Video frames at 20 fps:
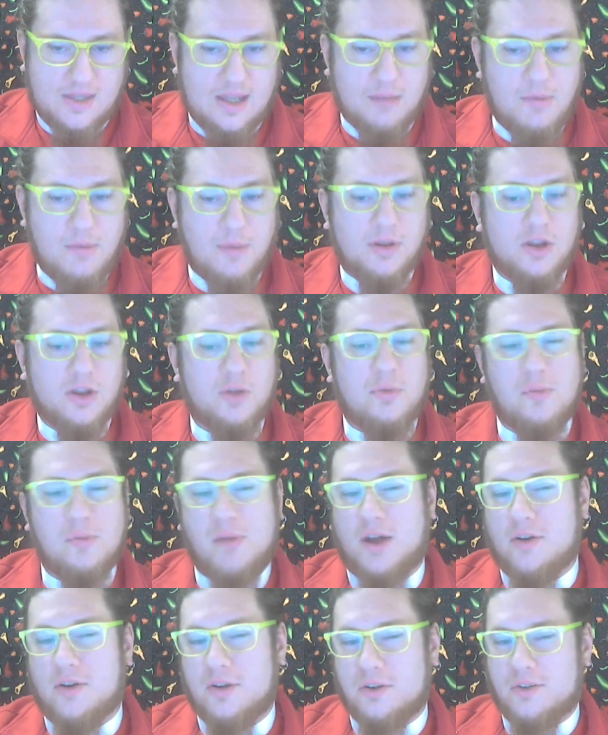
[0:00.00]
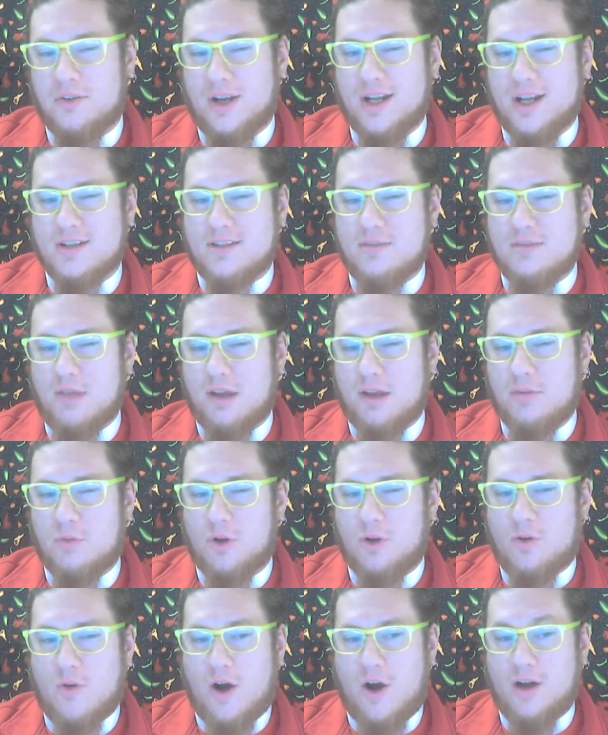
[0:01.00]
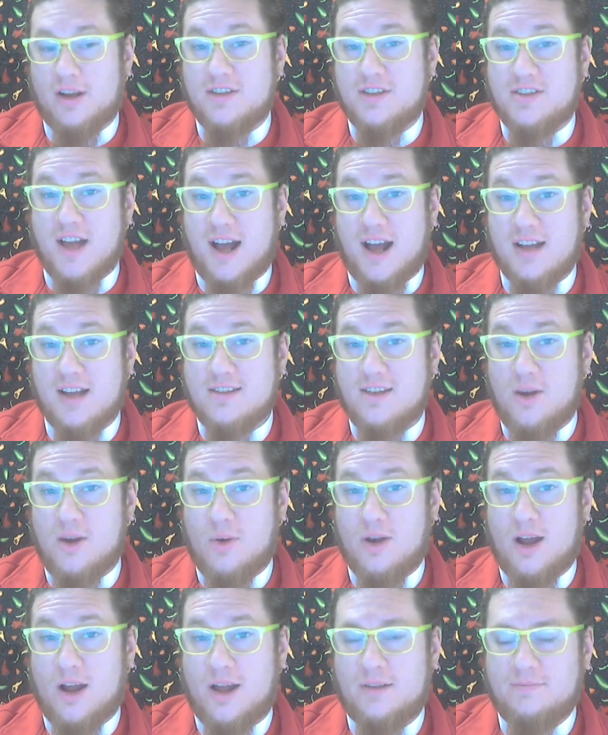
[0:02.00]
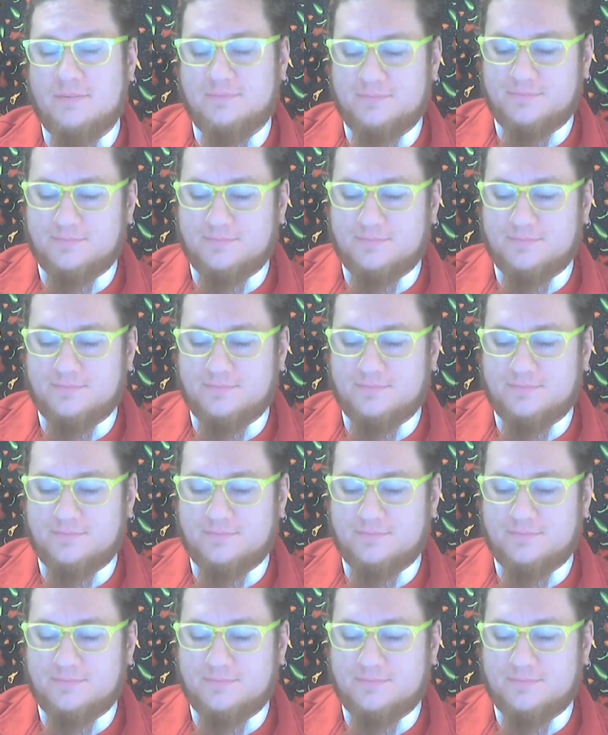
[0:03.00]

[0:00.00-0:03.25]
Maybe a little bit better ingredients to make a more quality sauce going on.